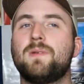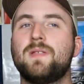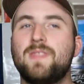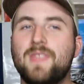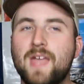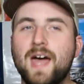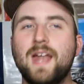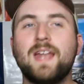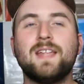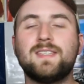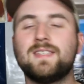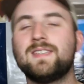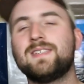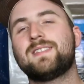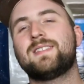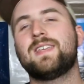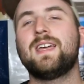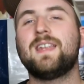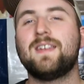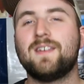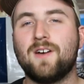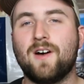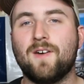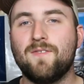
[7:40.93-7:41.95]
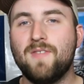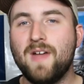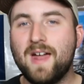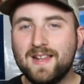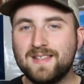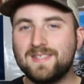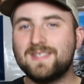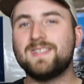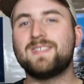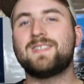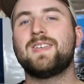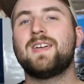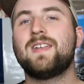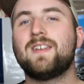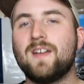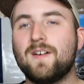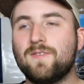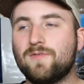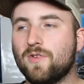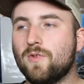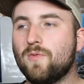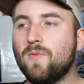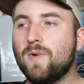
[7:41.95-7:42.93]
But that is a send-off. That is a
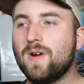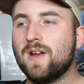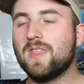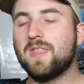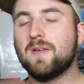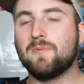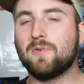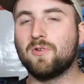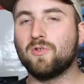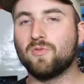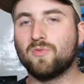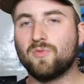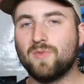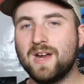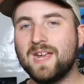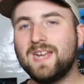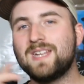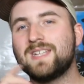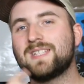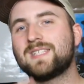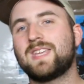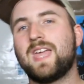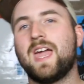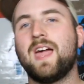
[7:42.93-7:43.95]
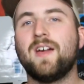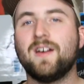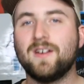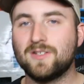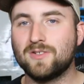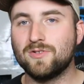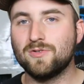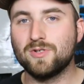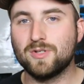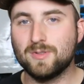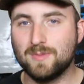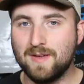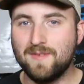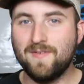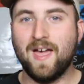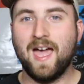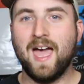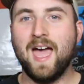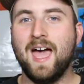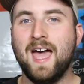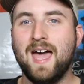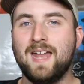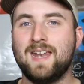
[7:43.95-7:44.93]
send-off to one of the greatest characters
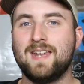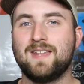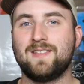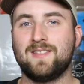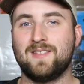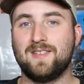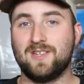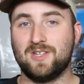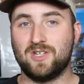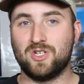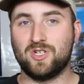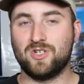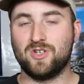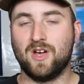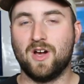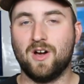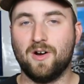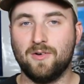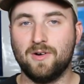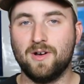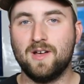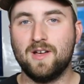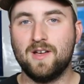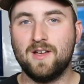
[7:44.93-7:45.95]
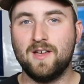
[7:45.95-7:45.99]
we've had in this show.